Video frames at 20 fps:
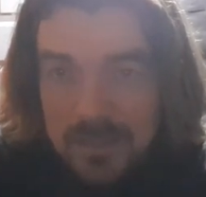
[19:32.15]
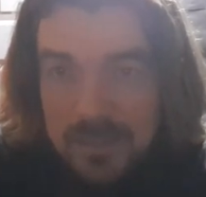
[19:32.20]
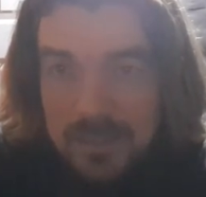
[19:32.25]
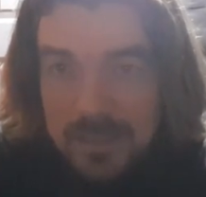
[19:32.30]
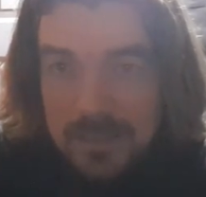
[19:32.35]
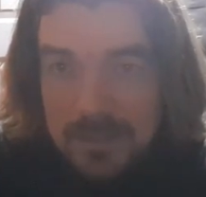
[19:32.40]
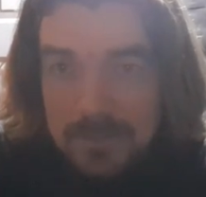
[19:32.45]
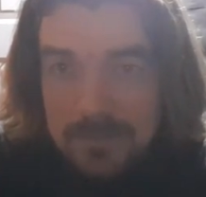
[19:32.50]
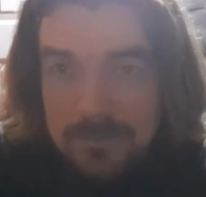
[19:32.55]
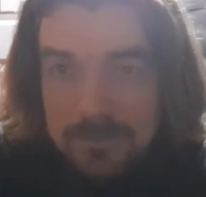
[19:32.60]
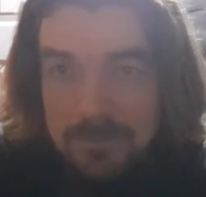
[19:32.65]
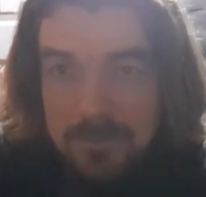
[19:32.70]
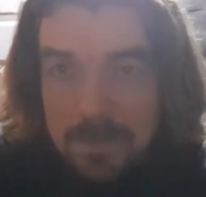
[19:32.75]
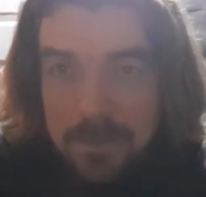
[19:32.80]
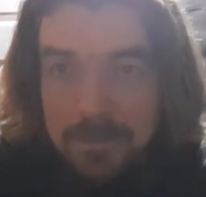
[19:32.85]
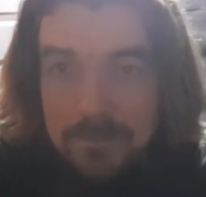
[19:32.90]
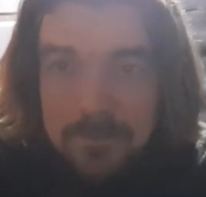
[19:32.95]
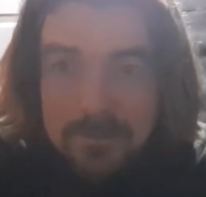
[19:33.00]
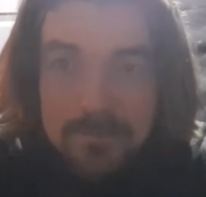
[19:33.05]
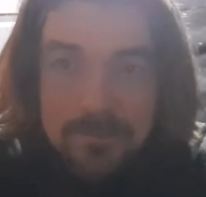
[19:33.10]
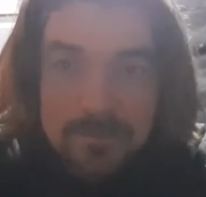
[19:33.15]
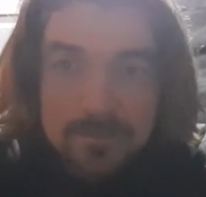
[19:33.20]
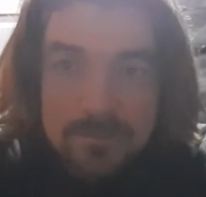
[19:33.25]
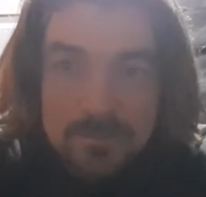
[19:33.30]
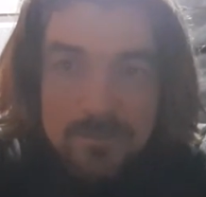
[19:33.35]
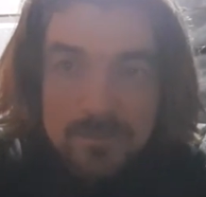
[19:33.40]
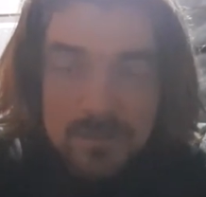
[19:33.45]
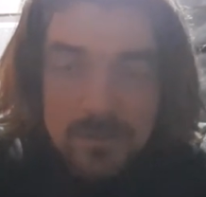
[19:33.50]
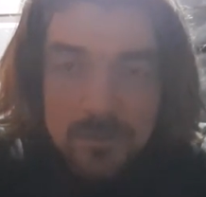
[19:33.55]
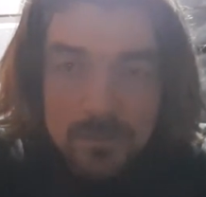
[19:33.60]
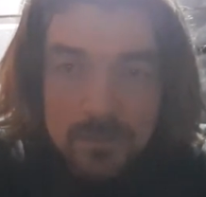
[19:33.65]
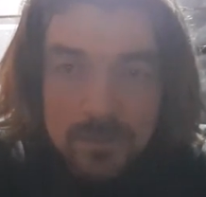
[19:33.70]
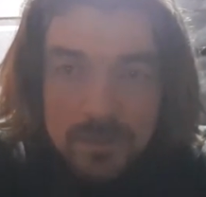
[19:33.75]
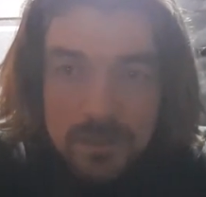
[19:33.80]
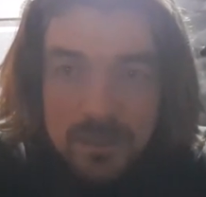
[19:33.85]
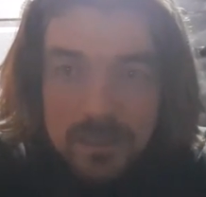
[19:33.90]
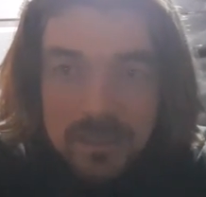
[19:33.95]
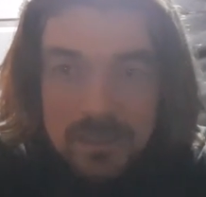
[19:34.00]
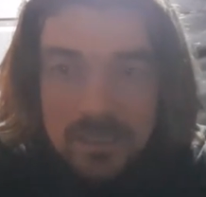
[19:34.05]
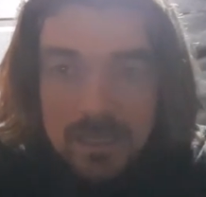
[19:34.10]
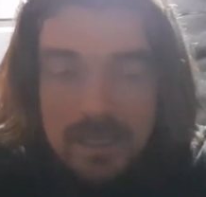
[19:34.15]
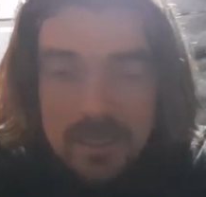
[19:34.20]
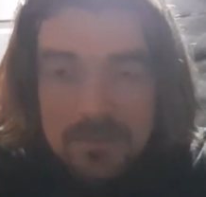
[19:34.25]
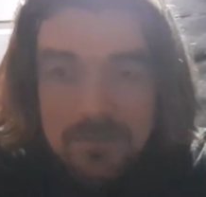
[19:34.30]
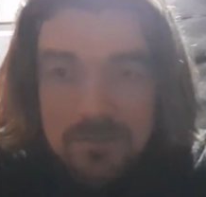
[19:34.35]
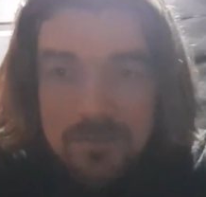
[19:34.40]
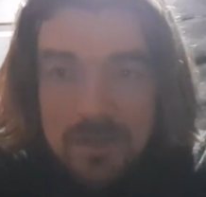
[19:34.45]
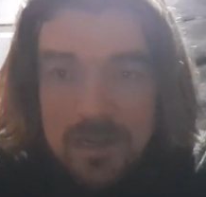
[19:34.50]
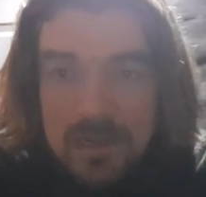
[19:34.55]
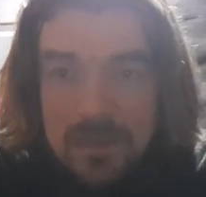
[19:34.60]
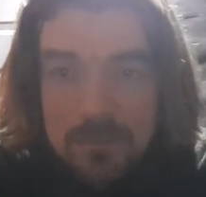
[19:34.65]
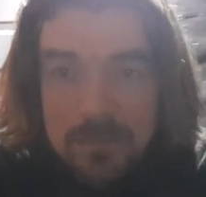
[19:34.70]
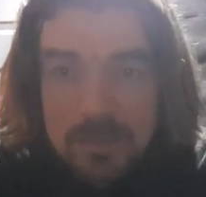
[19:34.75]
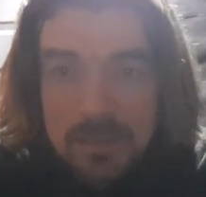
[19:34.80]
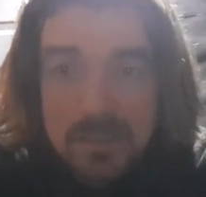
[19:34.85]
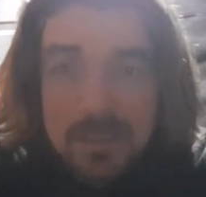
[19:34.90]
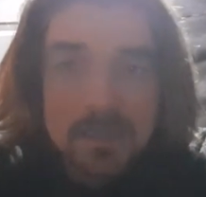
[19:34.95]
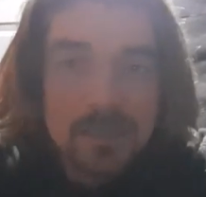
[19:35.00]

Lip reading: to work in that environment,